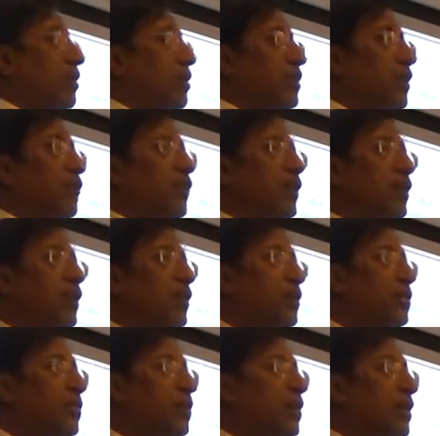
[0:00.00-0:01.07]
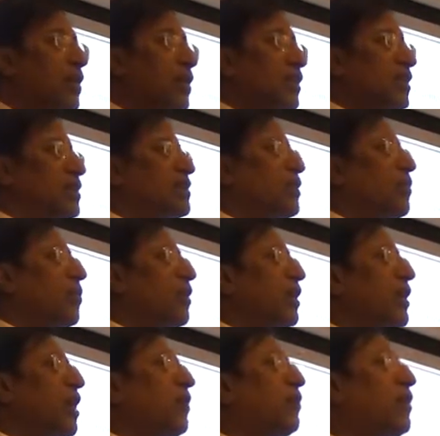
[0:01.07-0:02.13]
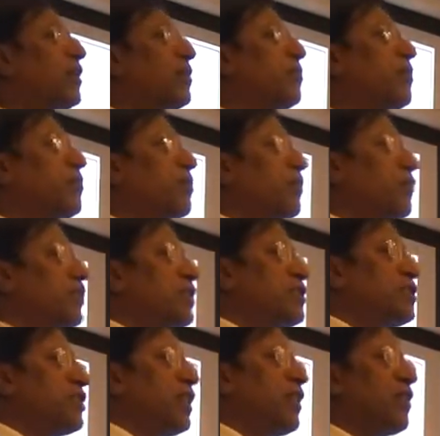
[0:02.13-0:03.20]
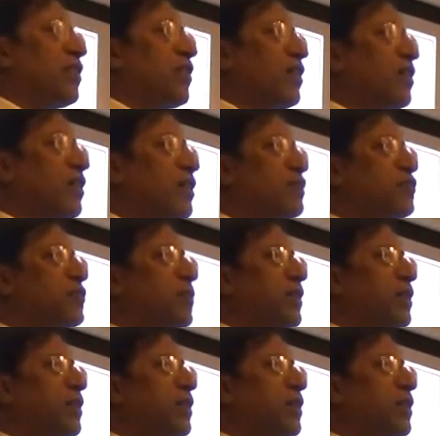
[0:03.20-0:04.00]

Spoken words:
did they finally do? They said only convertible preference share is to be